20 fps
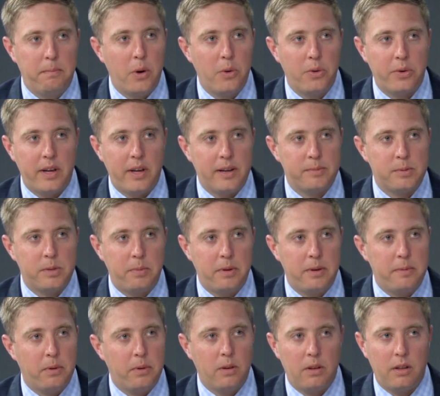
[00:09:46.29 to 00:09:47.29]
both camps of
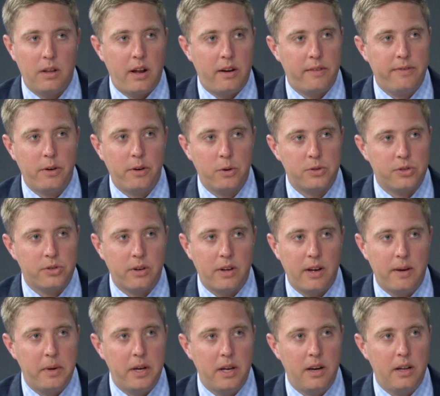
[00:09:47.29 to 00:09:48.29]
people. A lot of folks will
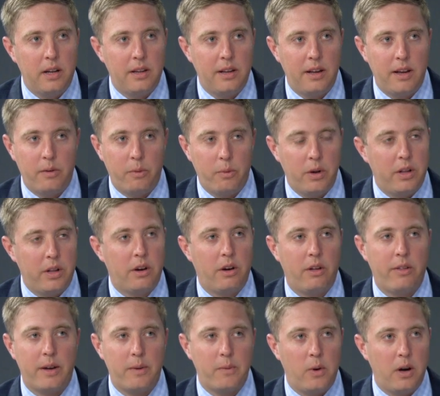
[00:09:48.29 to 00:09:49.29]
come in and, and really all
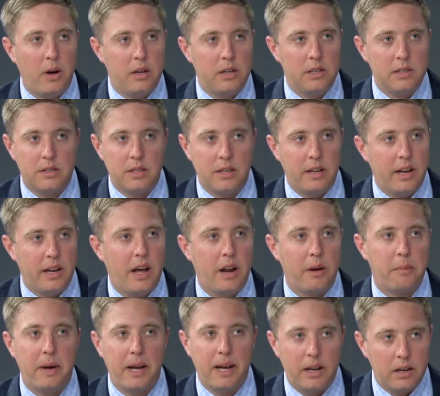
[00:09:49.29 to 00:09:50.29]
they want is to get out
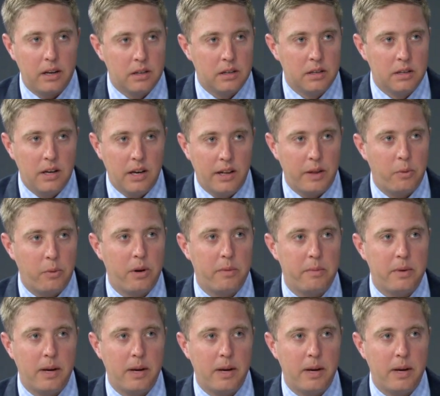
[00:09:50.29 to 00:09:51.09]
of pain and they want to